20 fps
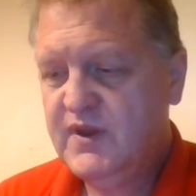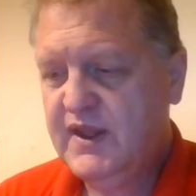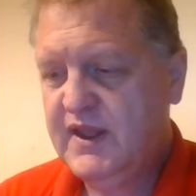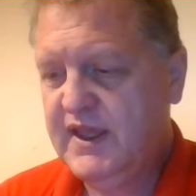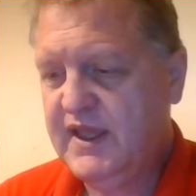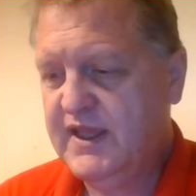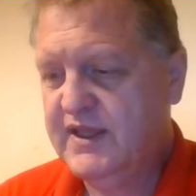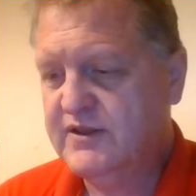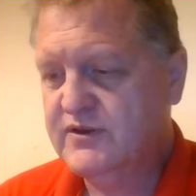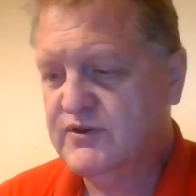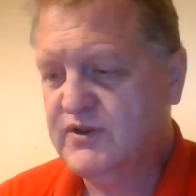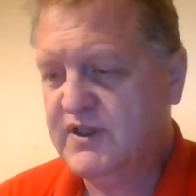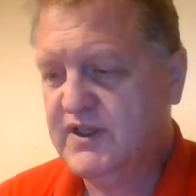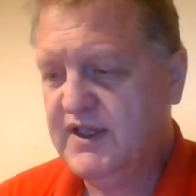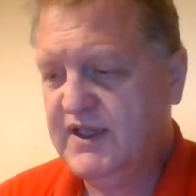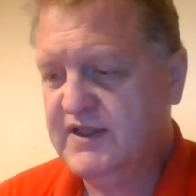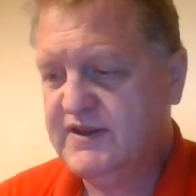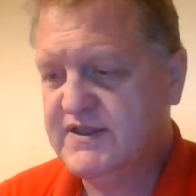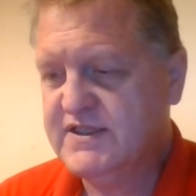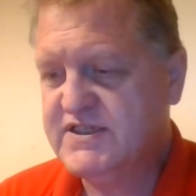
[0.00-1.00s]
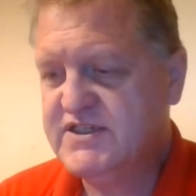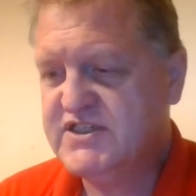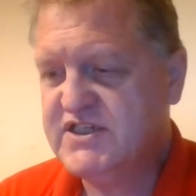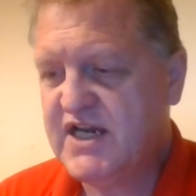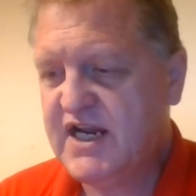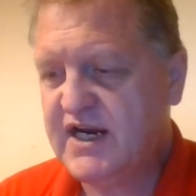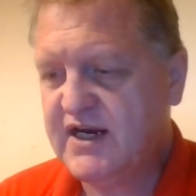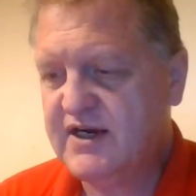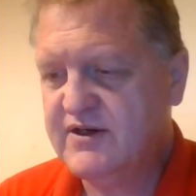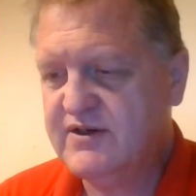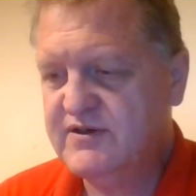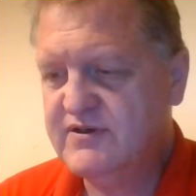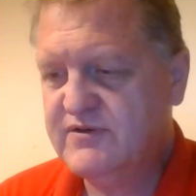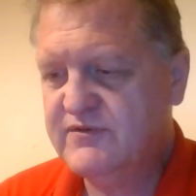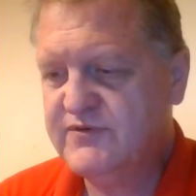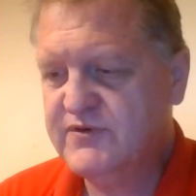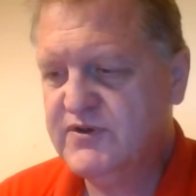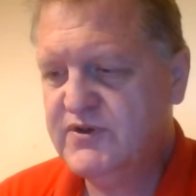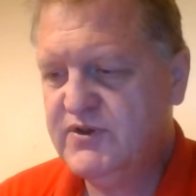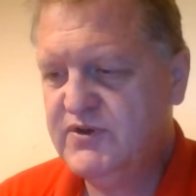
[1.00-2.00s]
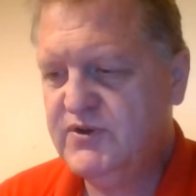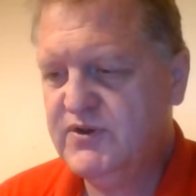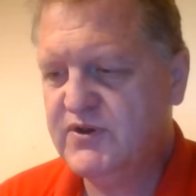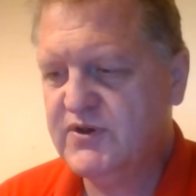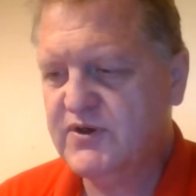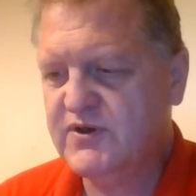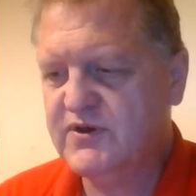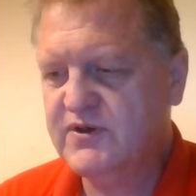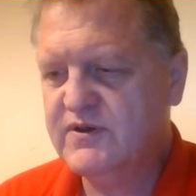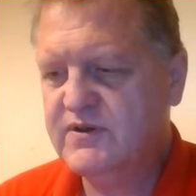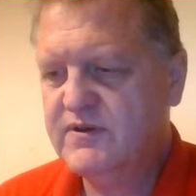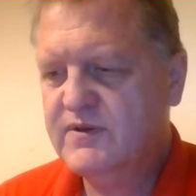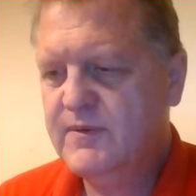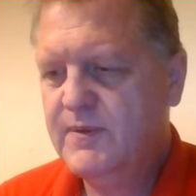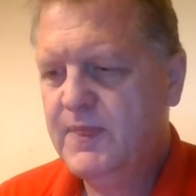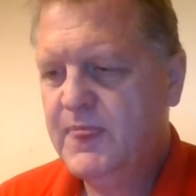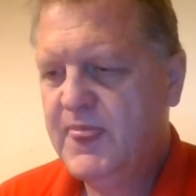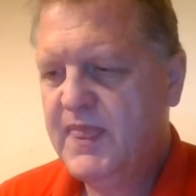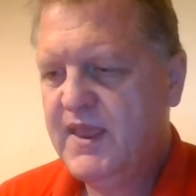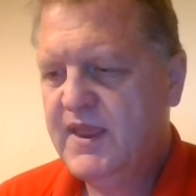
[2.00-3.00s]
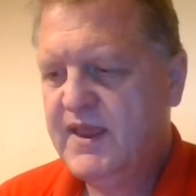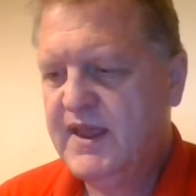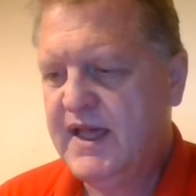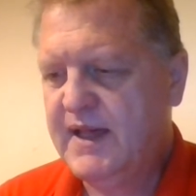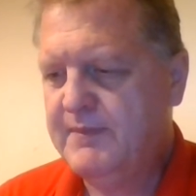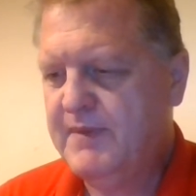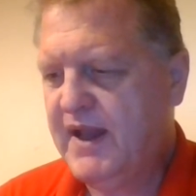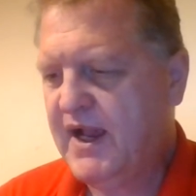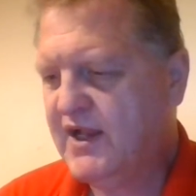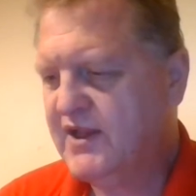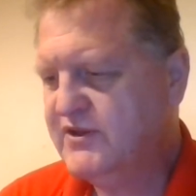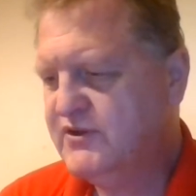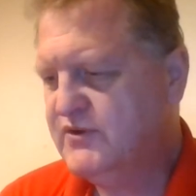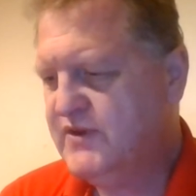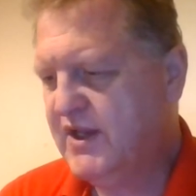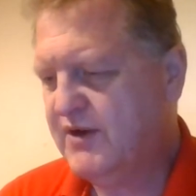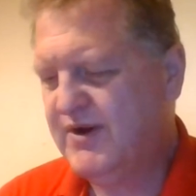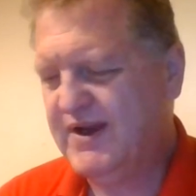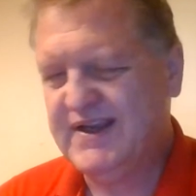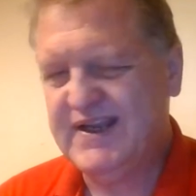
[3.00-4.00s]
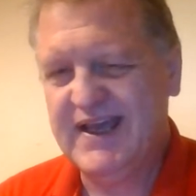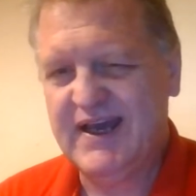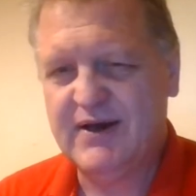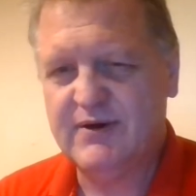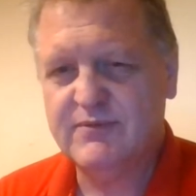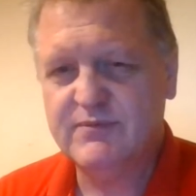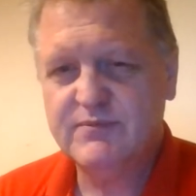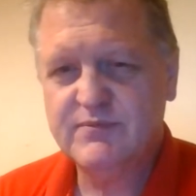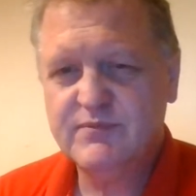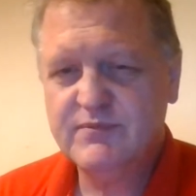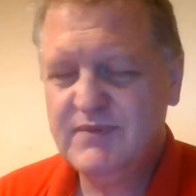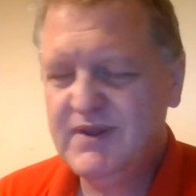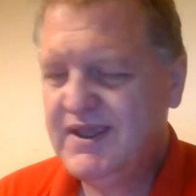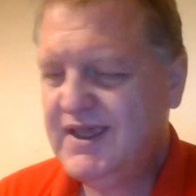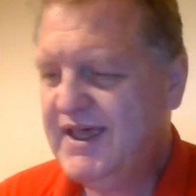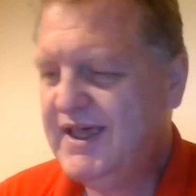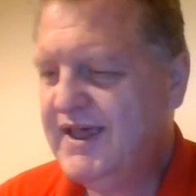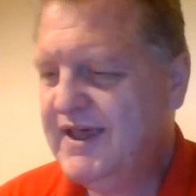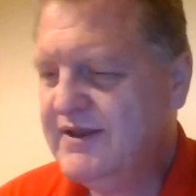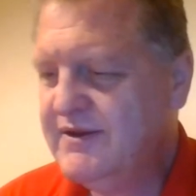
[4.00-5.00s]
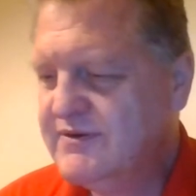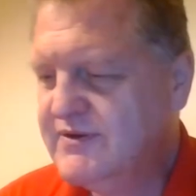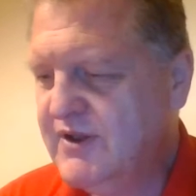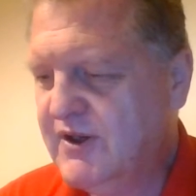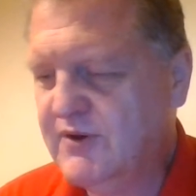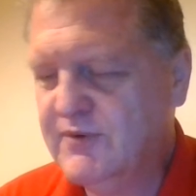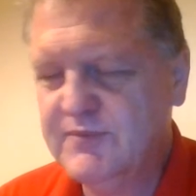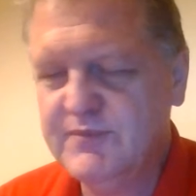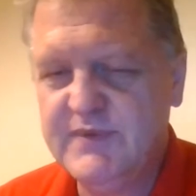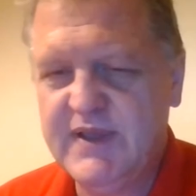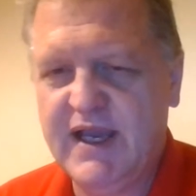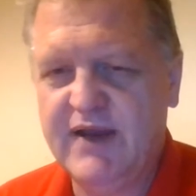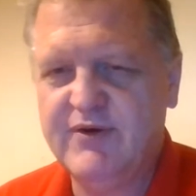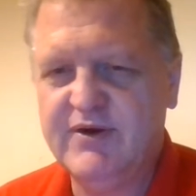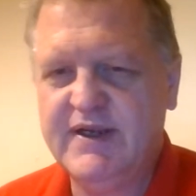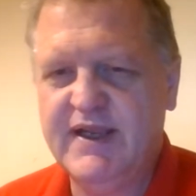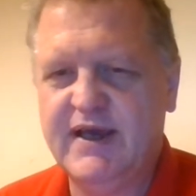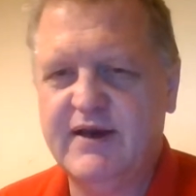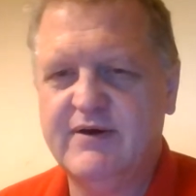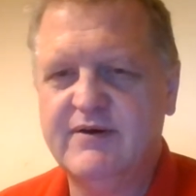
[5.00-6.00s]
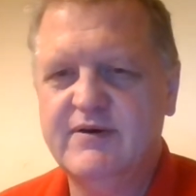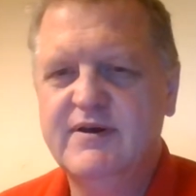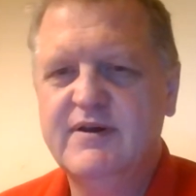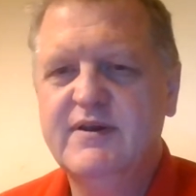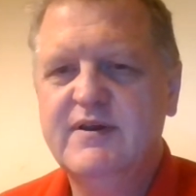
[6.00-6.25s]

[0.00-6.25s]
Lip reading: And looking at the chart for neuter, I'm not going to do that right now. No, not right now.